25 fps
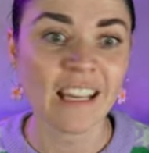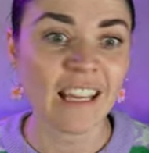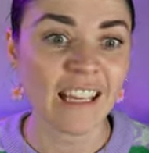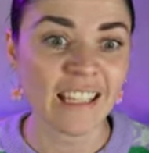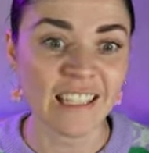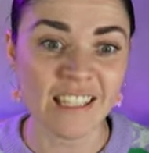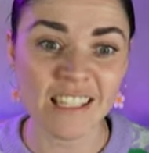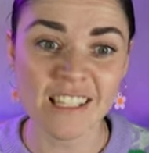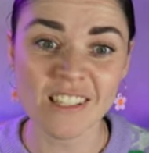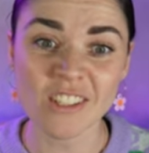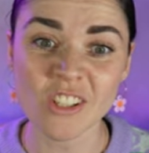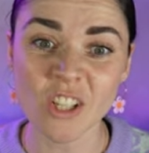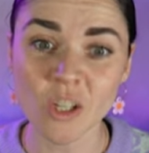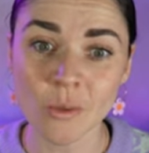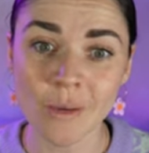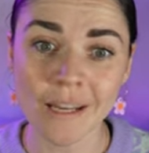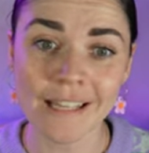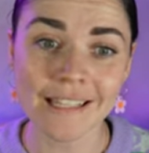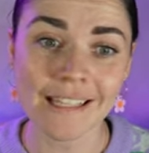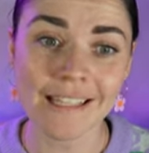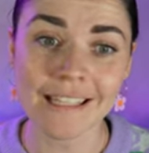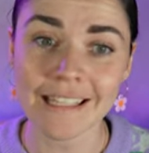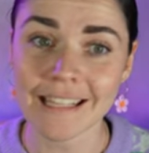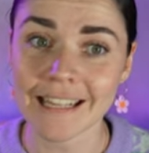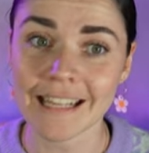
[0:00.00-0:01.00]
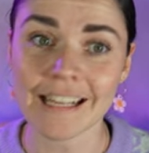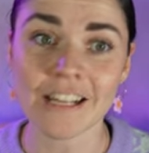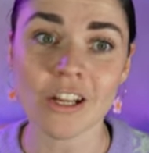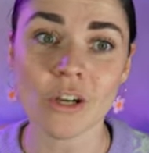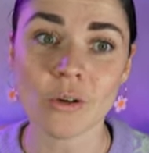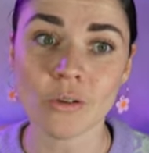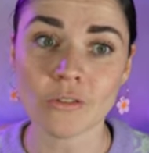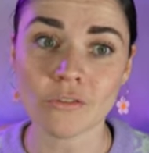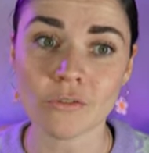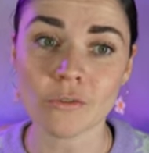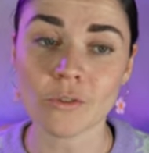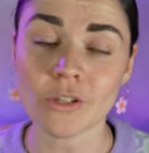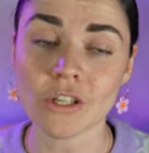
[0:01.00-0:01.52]
It's just so easy to then go
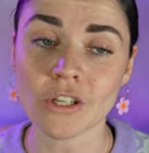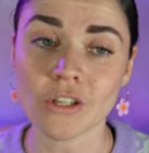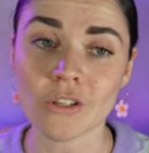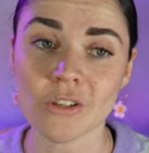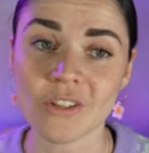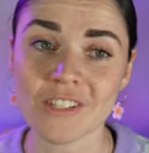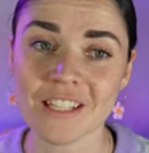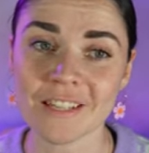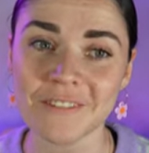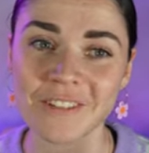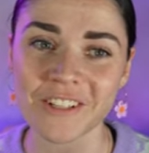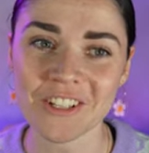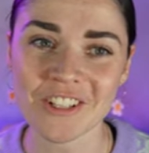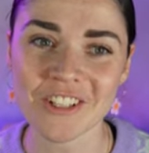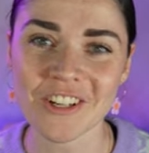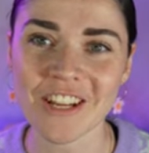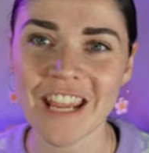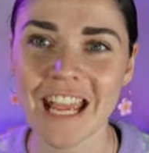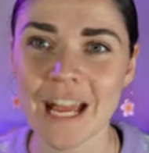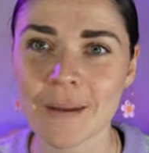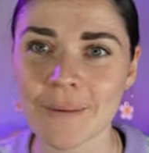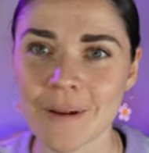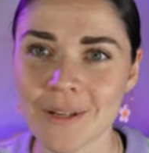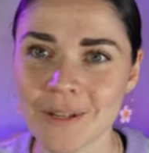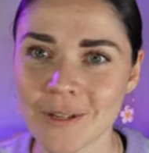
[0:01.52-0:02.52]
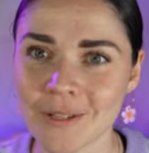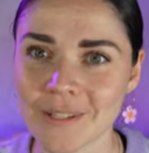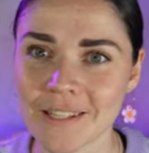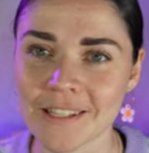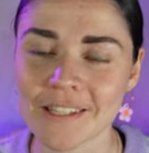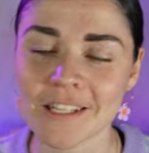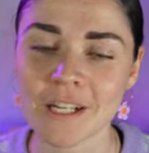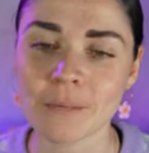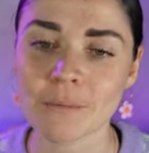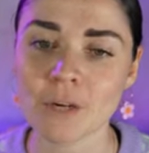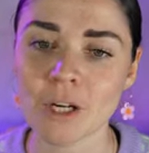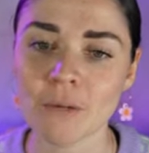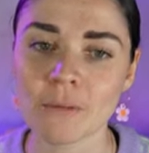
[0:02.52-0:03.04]
on forward and use. I'm going to show you how I use
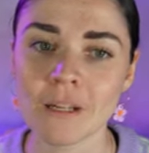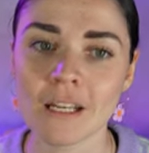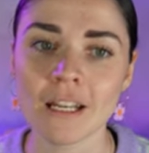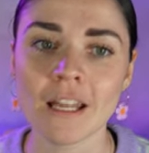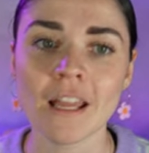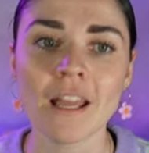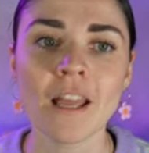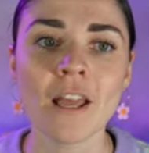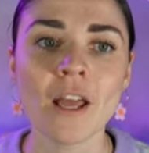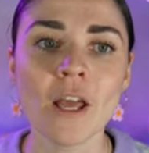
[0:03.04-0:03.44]
this in a moment.